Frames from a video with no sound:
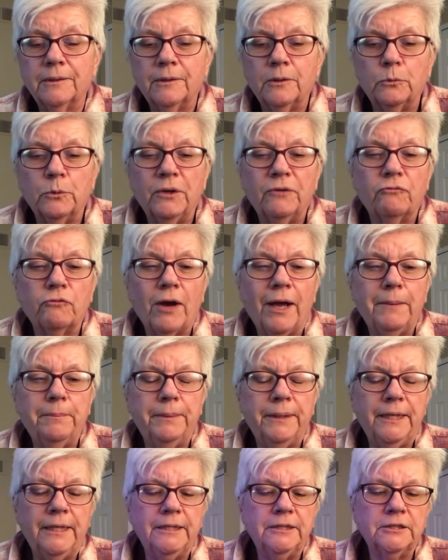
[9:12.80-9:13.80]
the refried
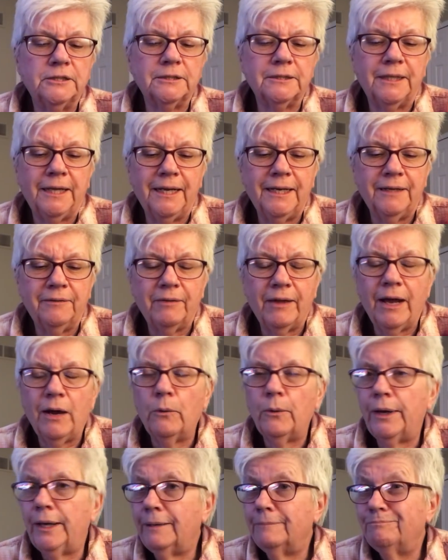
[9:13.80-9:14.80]
beans and ate it
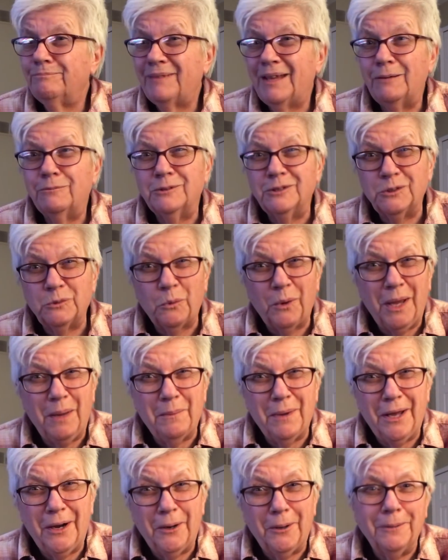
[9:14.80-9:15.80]
that way. It was way
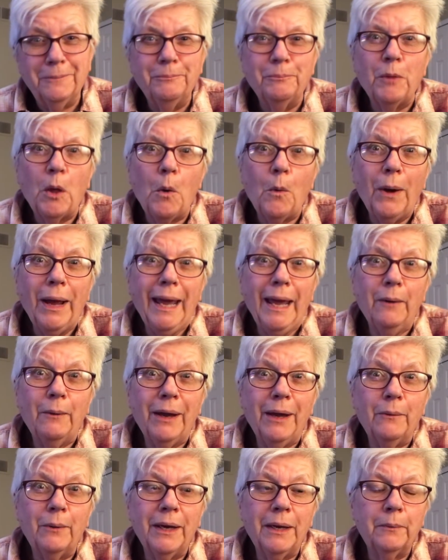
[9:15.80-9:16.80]
better. Way,
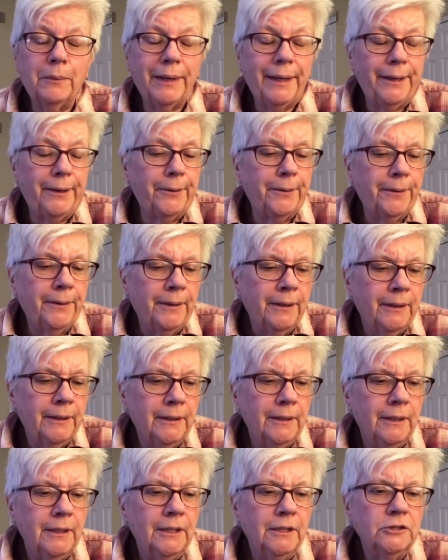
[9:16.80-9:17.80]
way, way better.
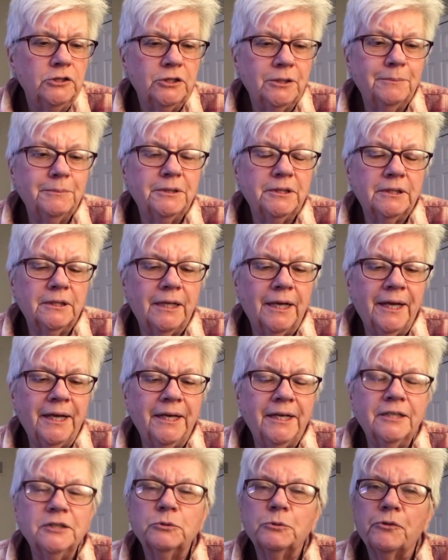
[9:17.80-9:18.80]
Jim
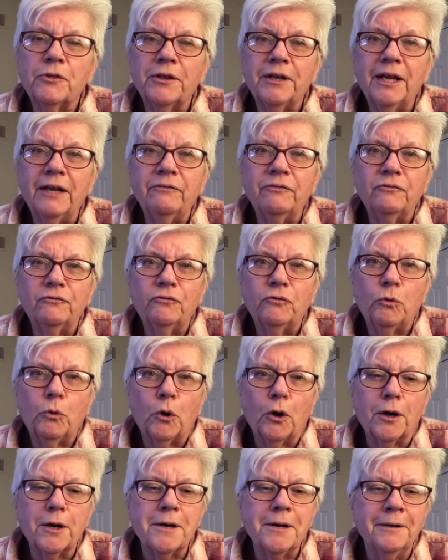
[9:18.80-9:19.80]
ate his with a knife and
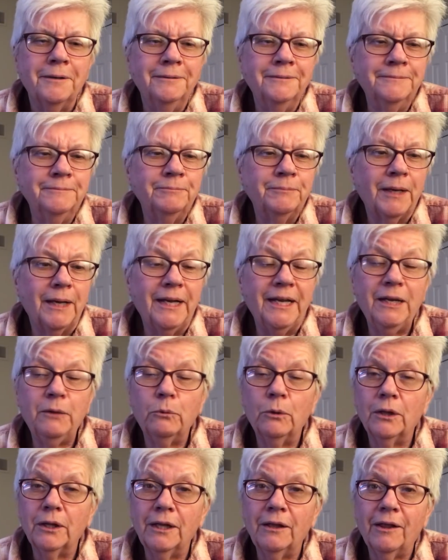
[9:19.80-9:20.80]
fork, and he
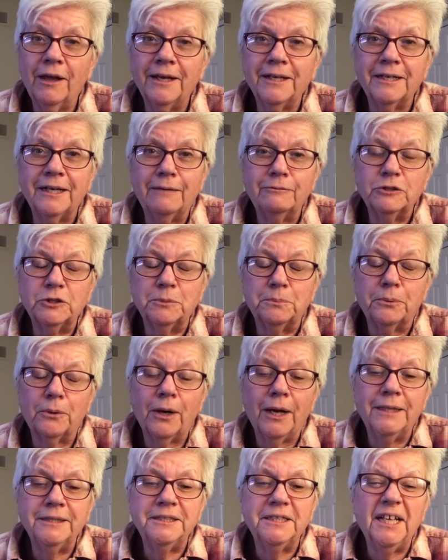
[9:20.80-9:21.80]
really liked it. I was
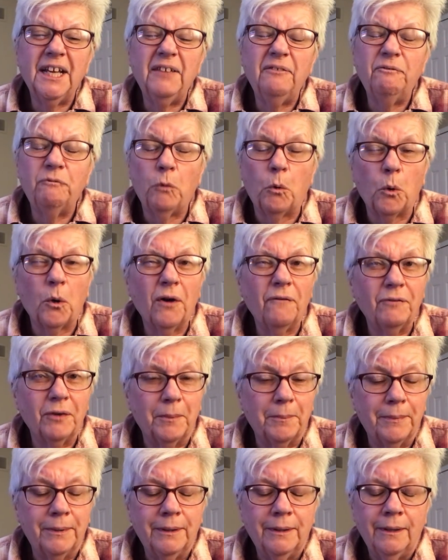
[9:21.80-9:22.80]
surprised. He had 4 of
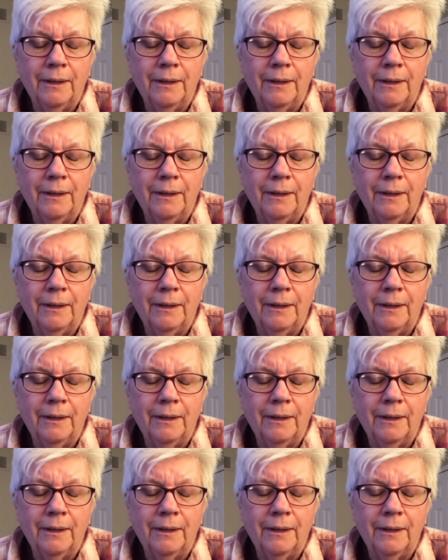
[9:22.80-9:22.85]
them.